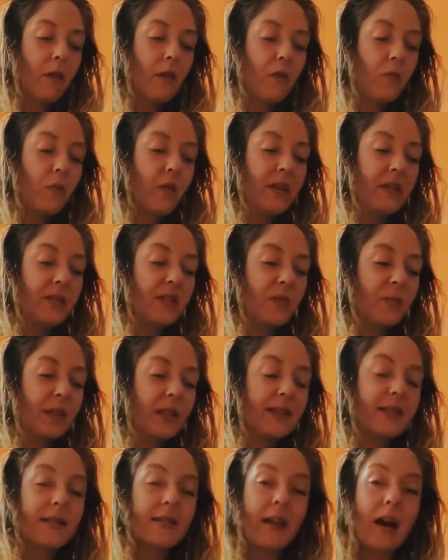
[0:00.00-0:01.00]
Once we
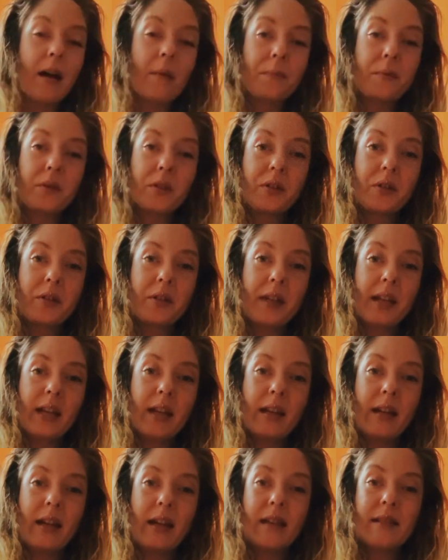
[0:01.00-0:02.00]
stop
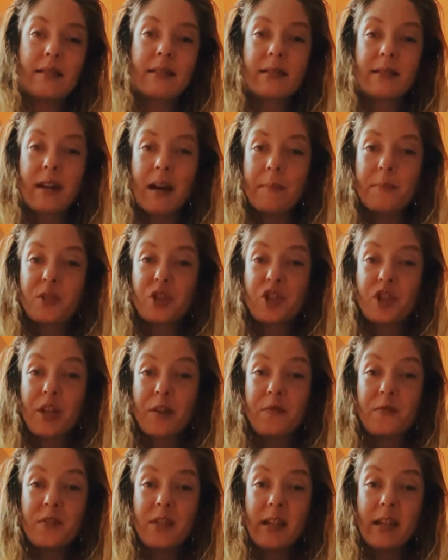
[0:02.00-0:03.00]
learning and stop
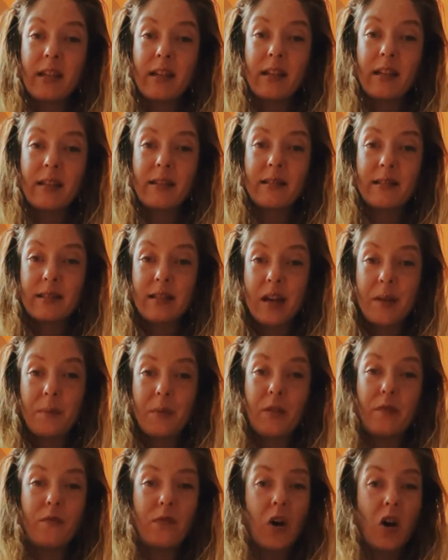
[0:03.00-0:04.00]
shifting and stop
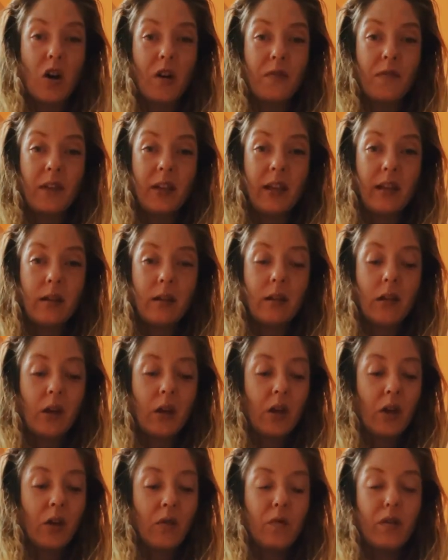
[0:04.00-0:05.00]
evolving,
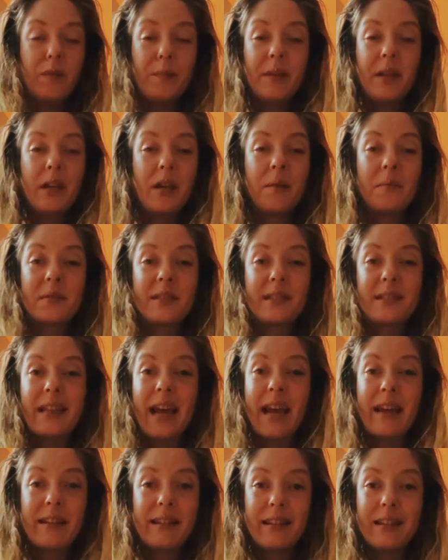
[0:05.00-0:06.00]
we become
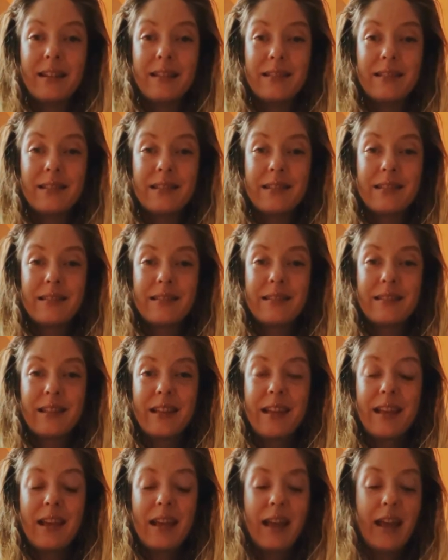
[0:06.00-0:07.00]
stagnant.
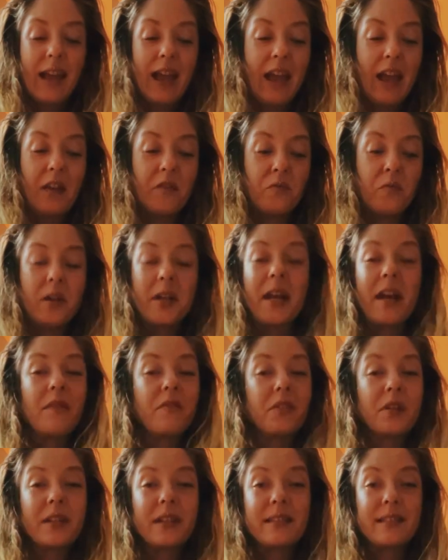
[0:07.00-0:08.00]
And
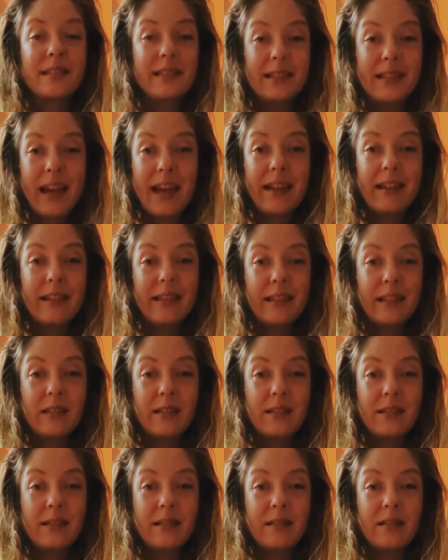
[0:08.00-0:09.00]
whatever is
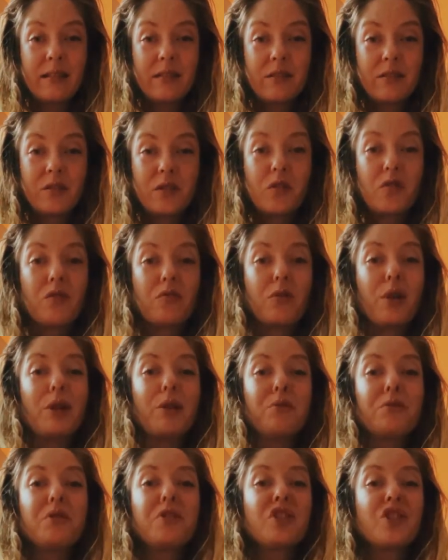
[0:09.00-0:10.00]
stagnant
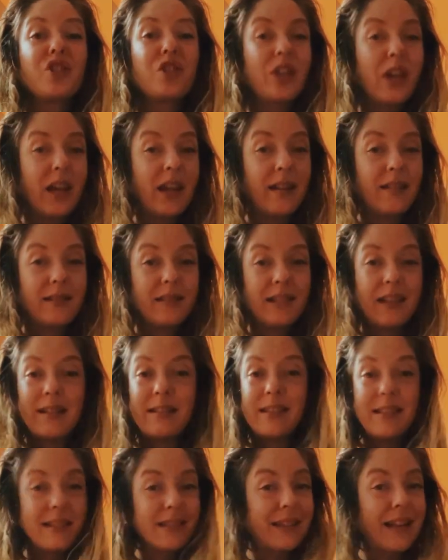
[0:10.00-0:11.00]
grows shit that
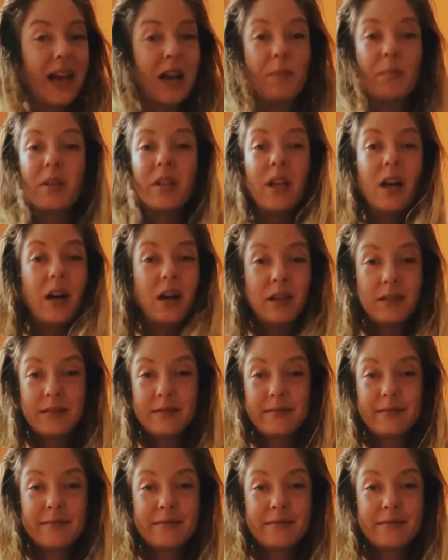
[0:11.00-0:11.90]
does not belong.